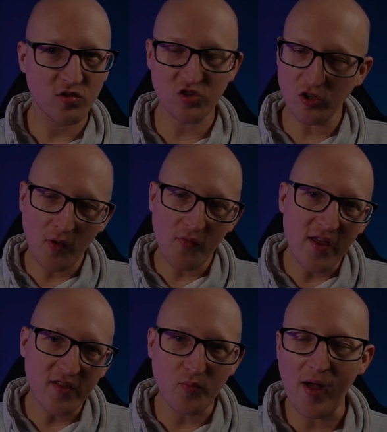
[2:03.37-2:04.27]
So with
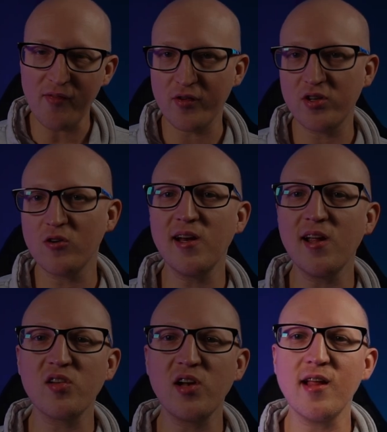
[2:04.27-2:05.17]
this method, you can
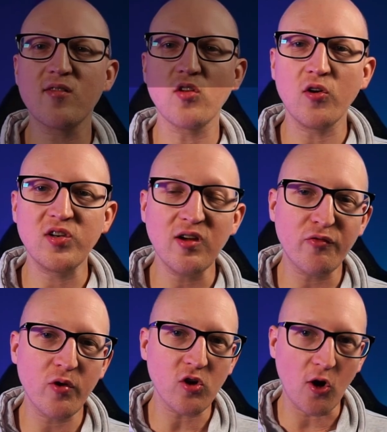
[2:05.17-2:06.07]
easily install
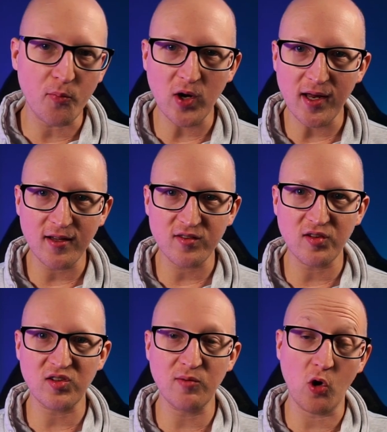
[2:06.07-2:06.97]
different operating
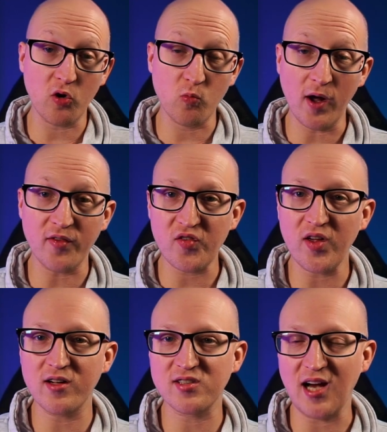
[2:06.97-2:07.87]
systems on one
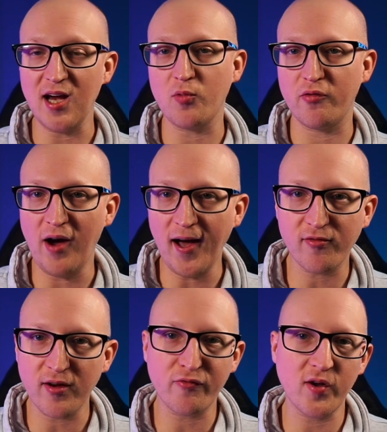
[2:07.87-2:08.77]
single type of hardware.